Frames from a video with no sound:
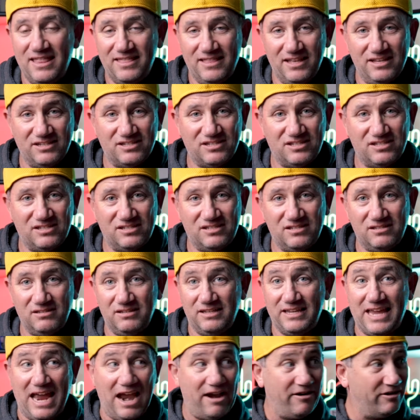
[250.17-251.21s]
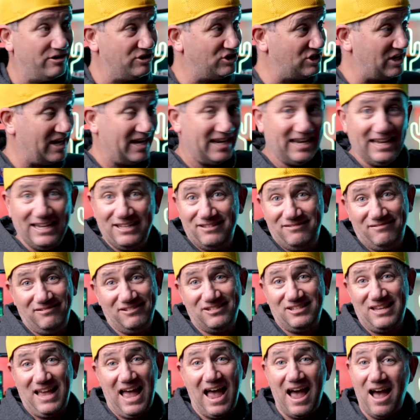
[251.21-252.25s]
there's Karangini,
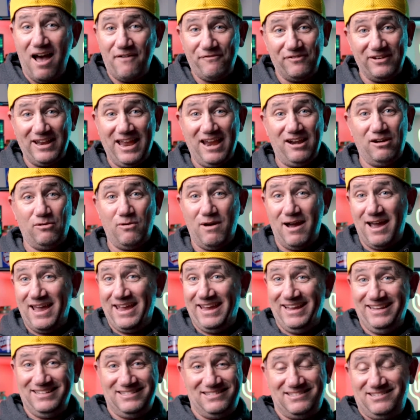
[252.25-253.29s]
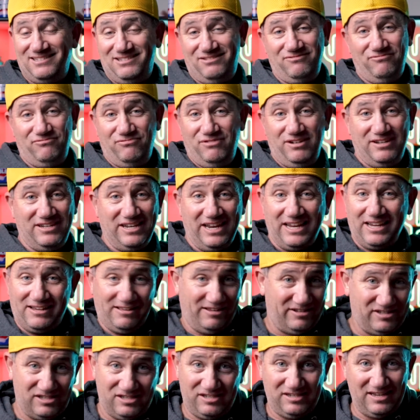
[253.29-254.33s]
half an hour away, it's
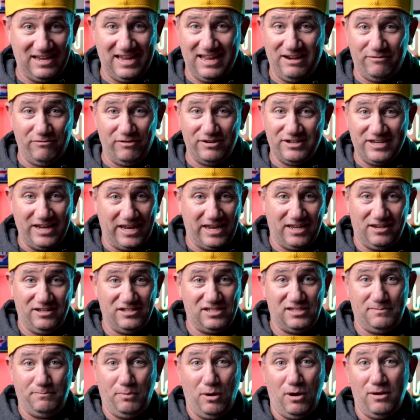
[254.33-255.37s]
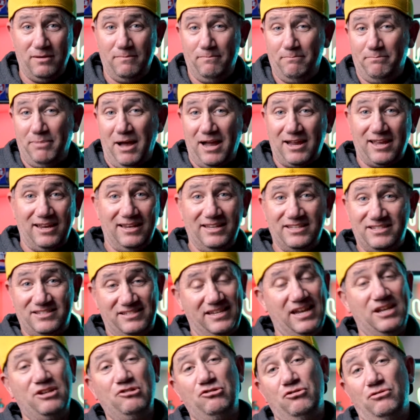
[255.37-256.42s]
ridiculous, a ridiculous spot, bucket list
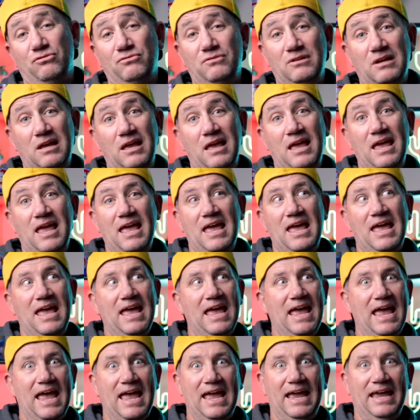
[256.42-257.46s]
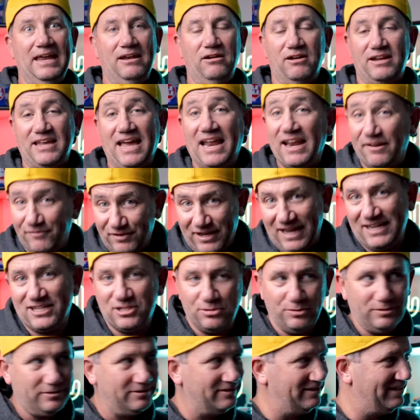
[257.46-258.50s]
central, and I can't even get
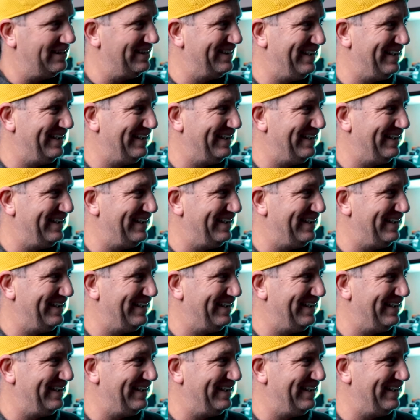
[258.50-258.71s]
to it,